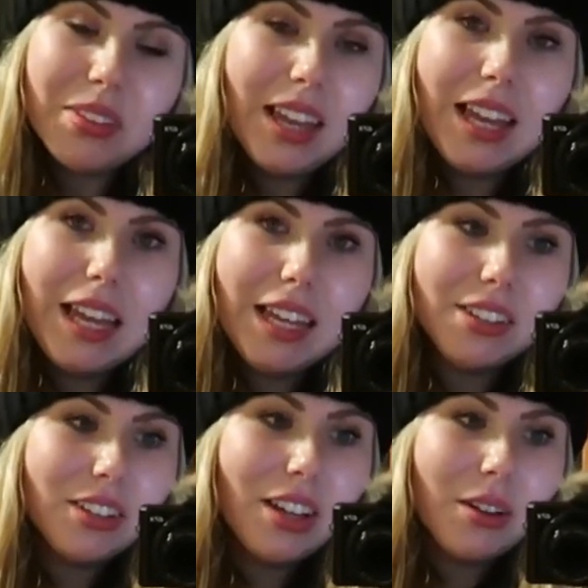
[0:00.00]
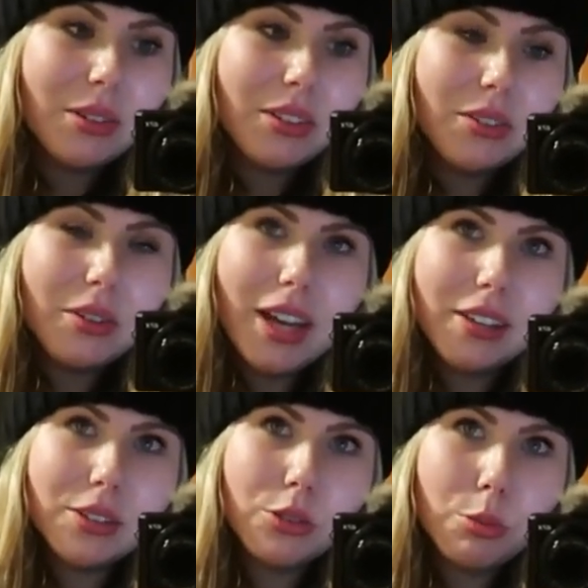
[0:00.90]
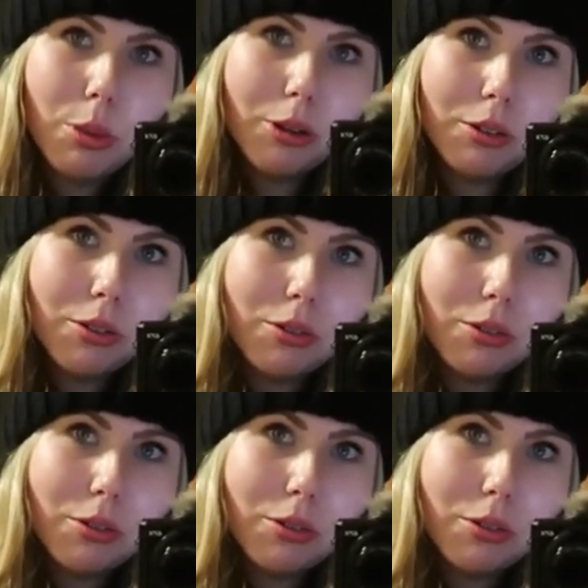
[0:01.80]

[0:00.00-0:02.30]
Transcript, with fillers: and I will see you guys tomorrow